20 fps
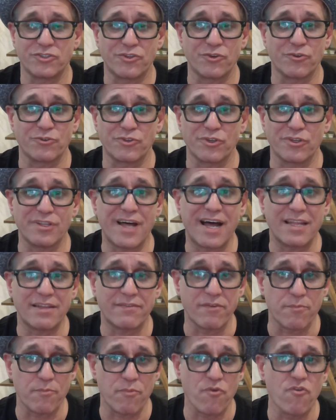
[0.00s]
there's a lot of
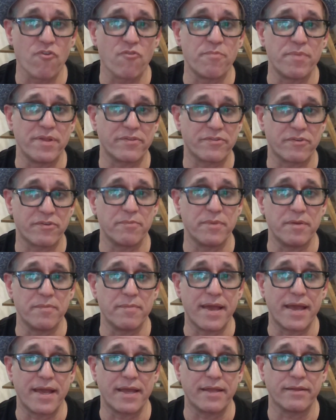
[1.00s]
improvement to be
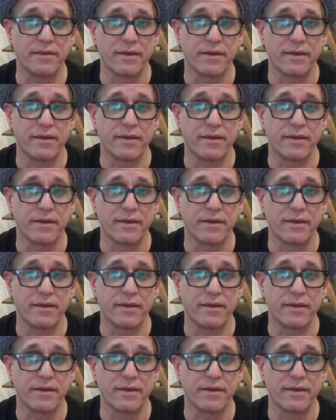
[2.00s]
made,